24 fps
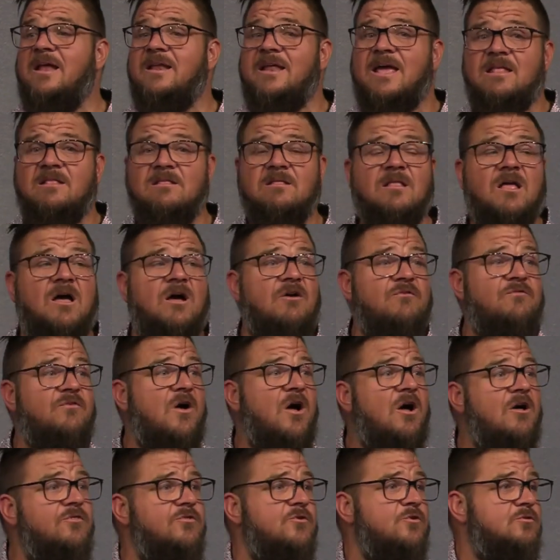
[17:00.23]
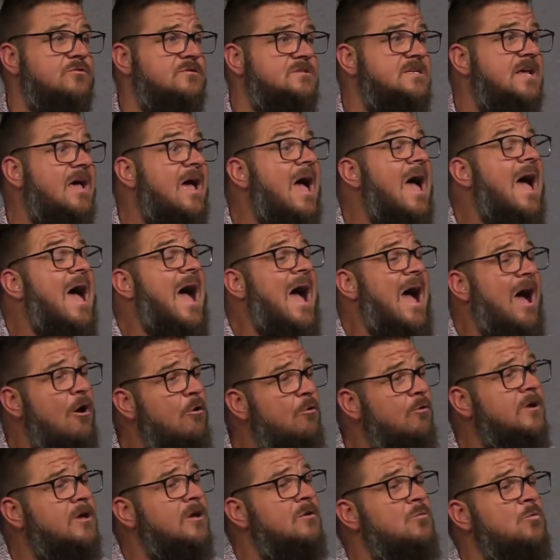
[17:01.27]
and love others.
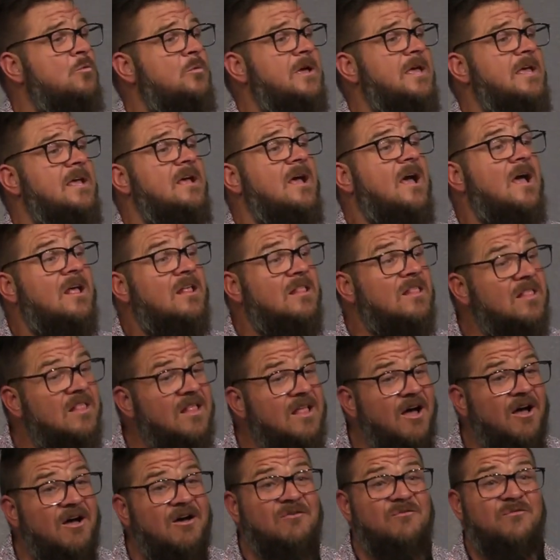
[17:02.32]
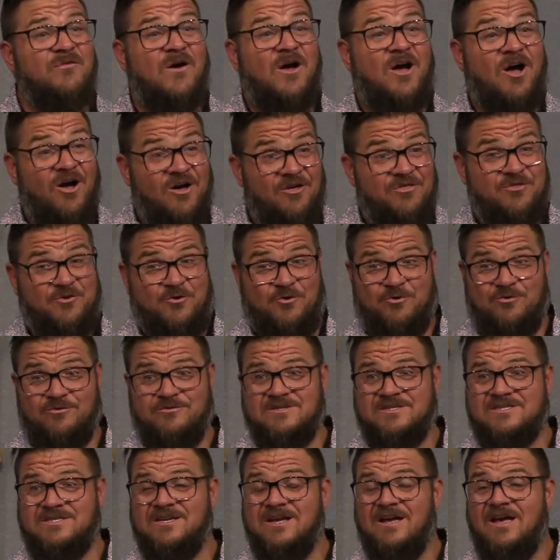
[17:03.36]
How can we love
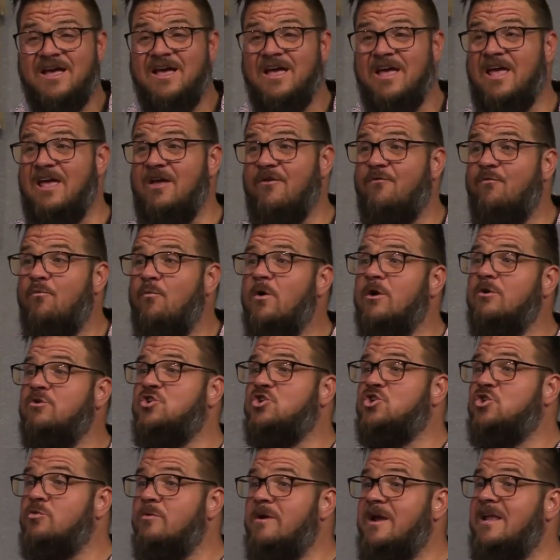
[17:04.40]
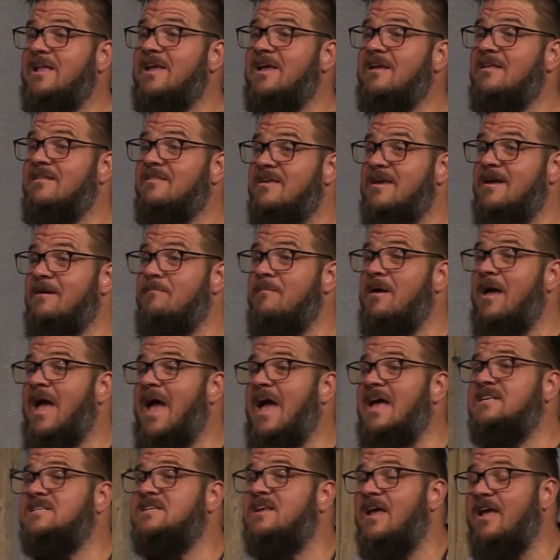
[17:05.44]
others if we're treating them
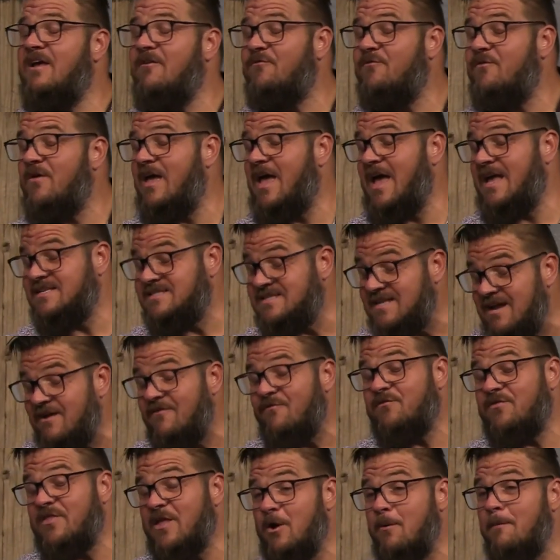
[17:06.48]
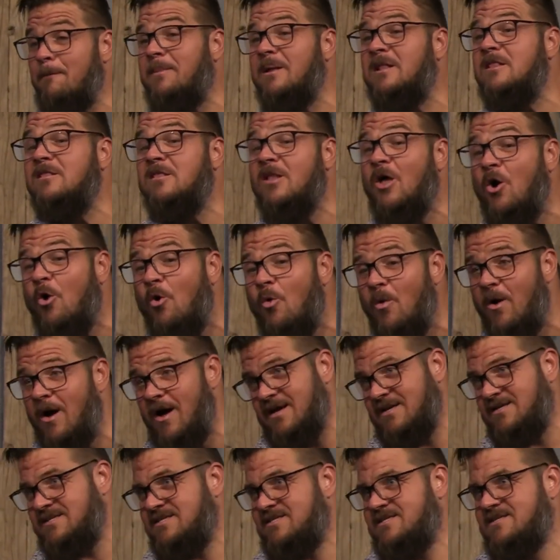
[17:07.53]
as if, as if they're below
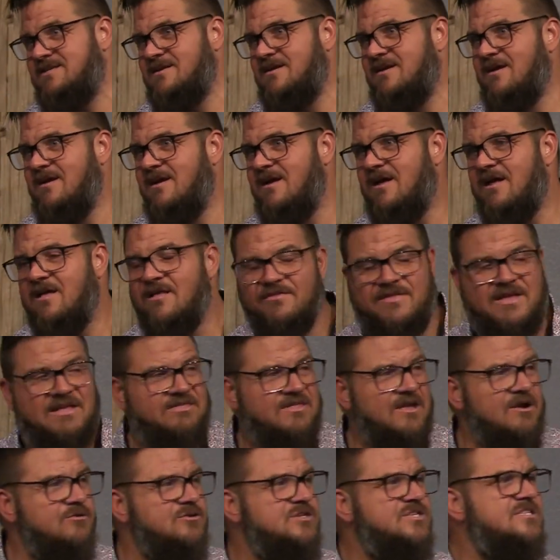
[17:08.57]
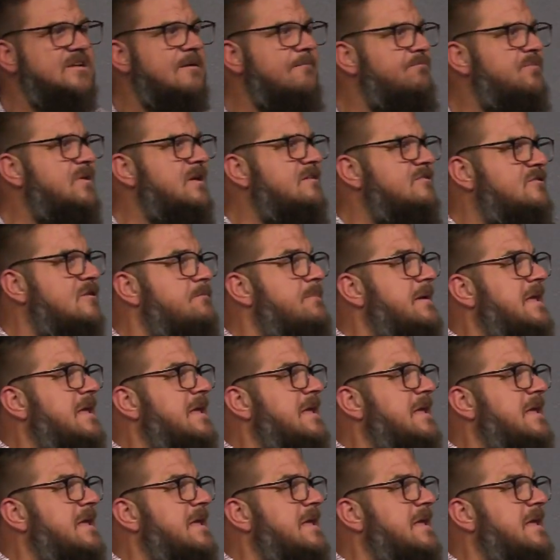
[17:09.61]
us? That there's something to be